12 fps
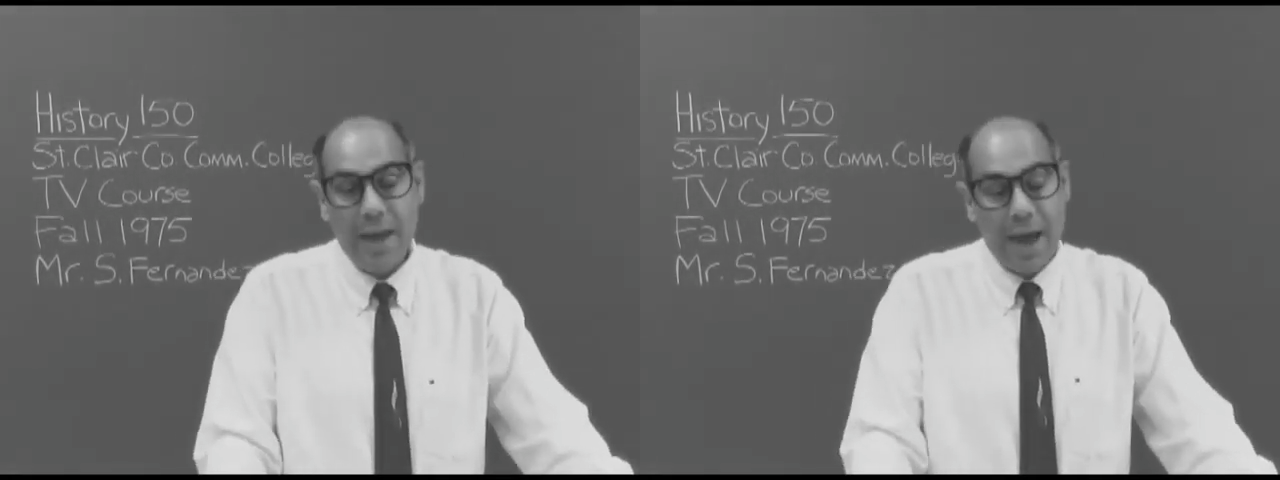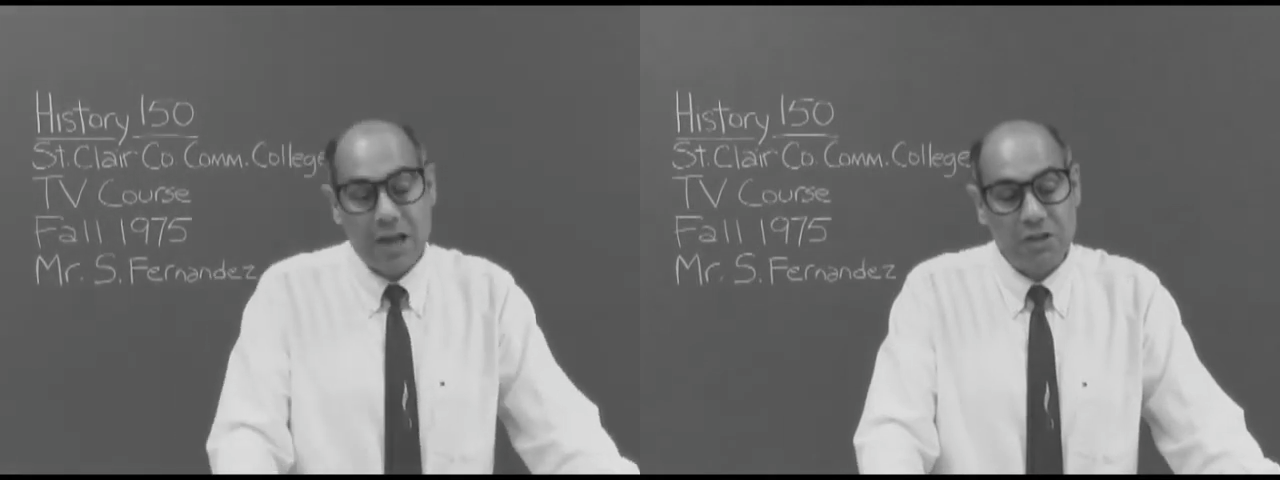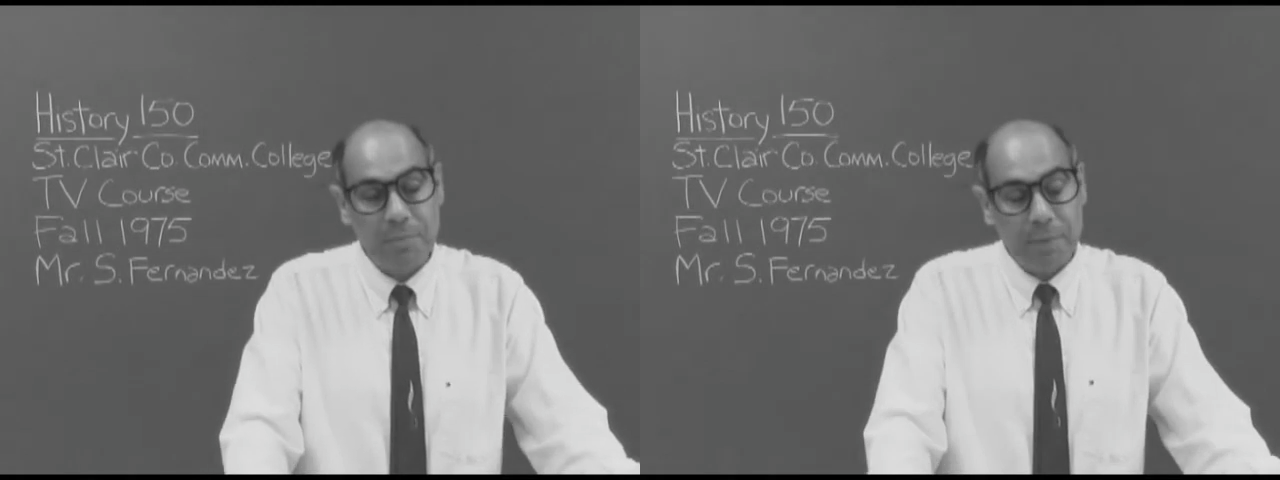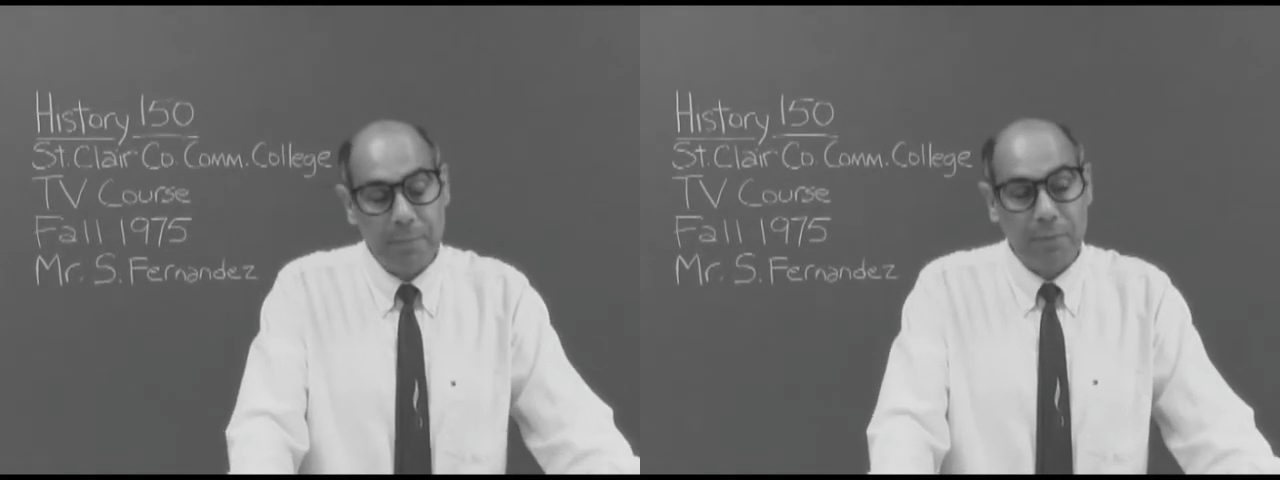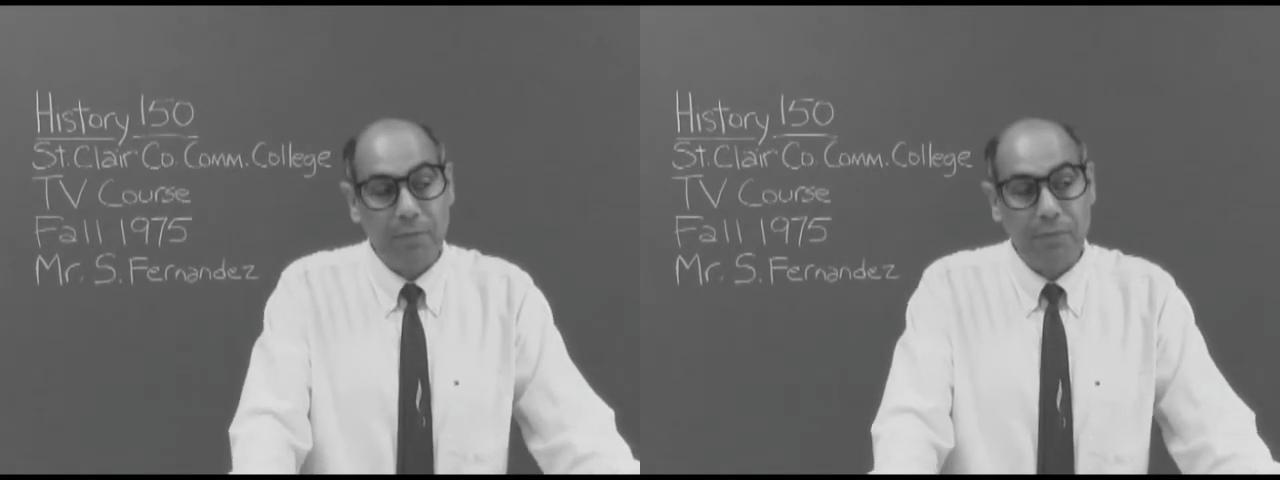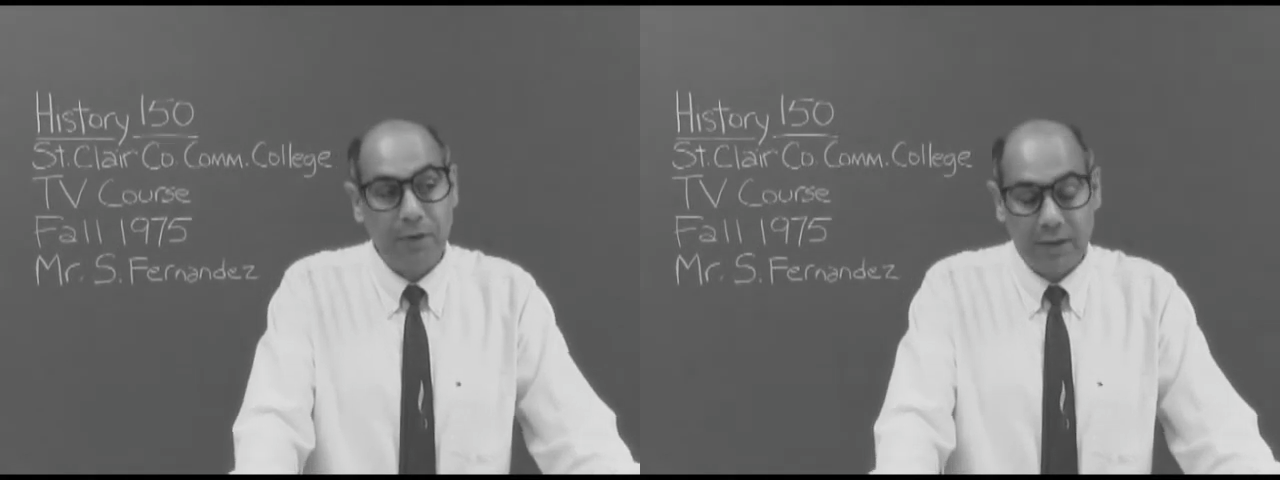hasn't been
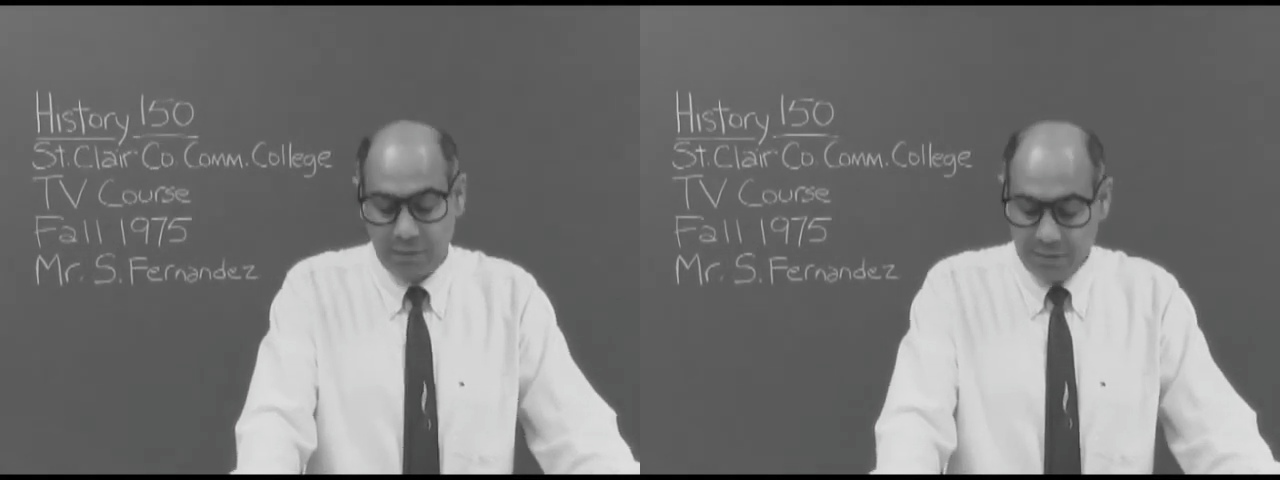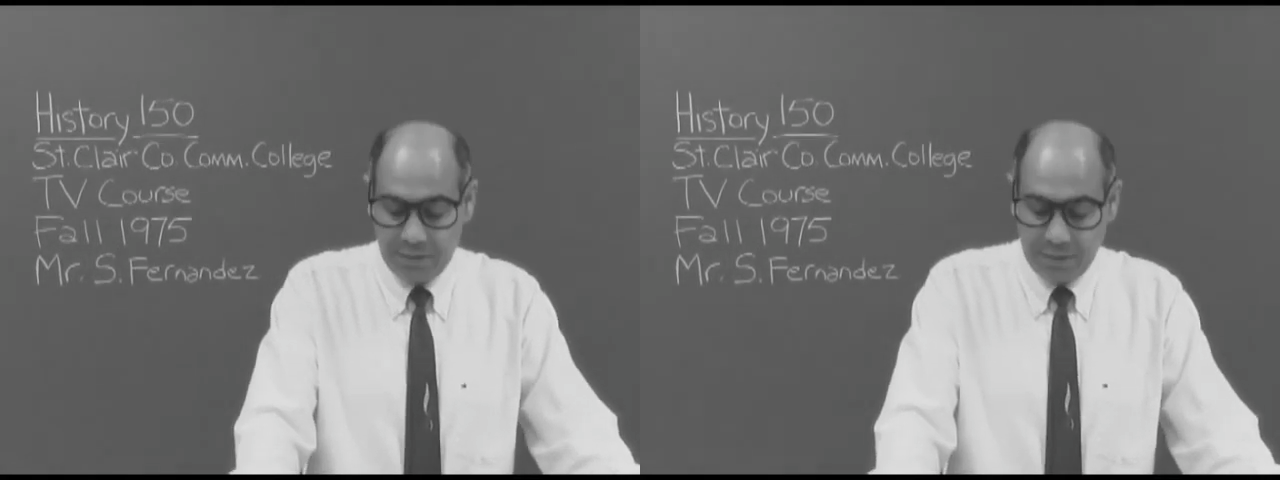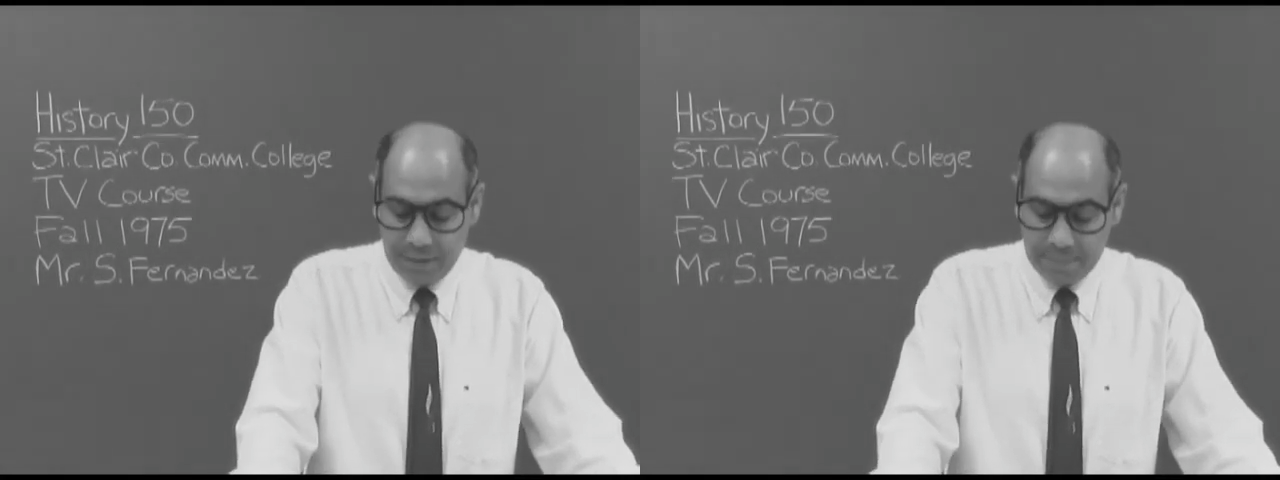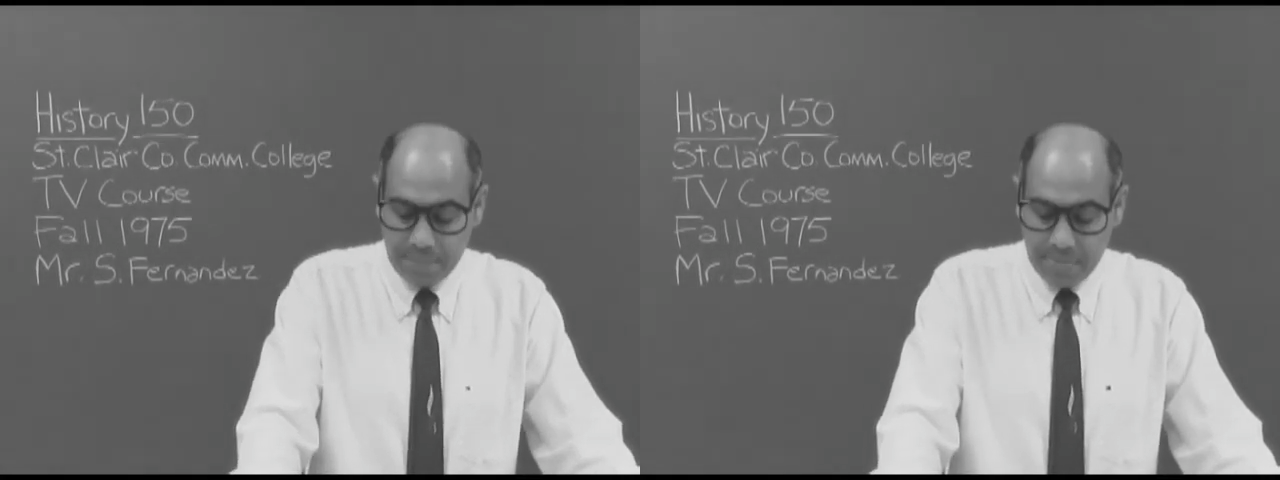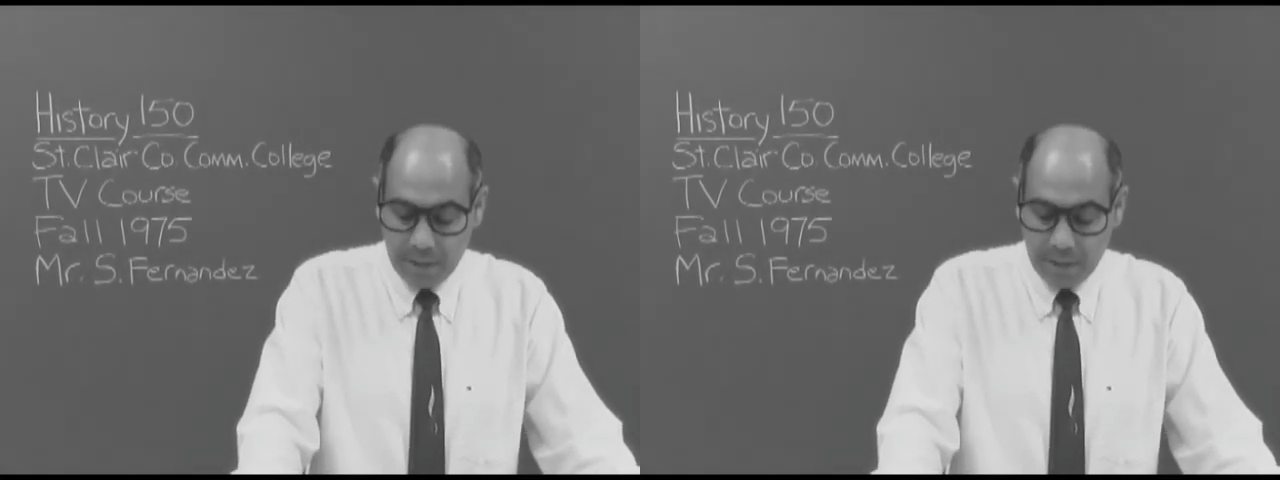perfected yet,